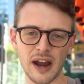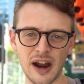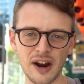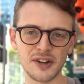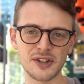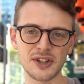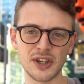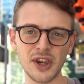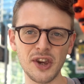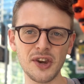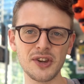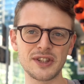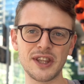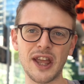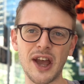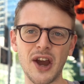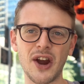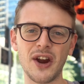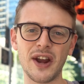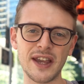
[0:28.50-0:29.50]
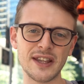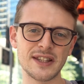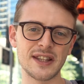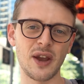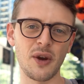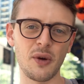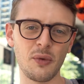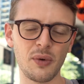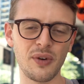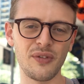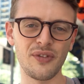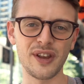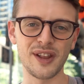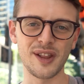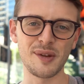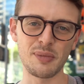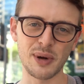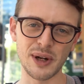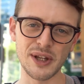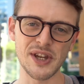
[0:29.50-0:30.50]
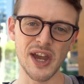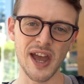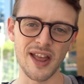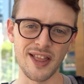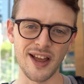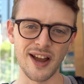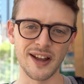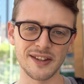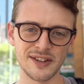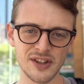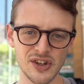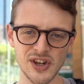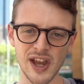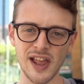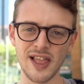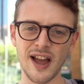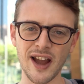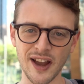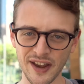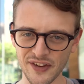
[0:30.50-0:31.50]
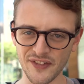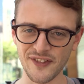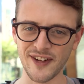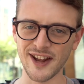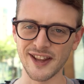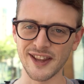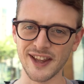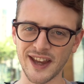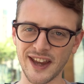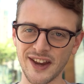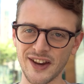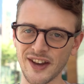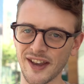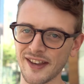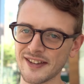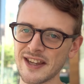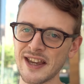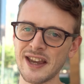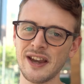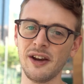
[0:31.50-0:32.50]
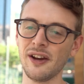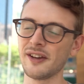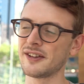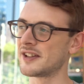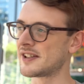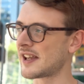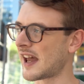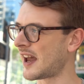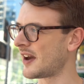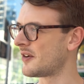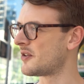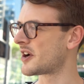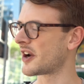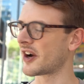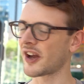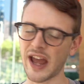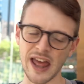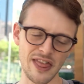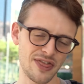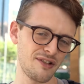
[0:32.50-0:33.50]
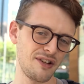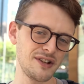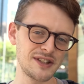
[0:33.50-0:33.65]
Our excuse though is that we're feeling pretty jet lagged. The jet lag has finally hit us. Today we're going to get through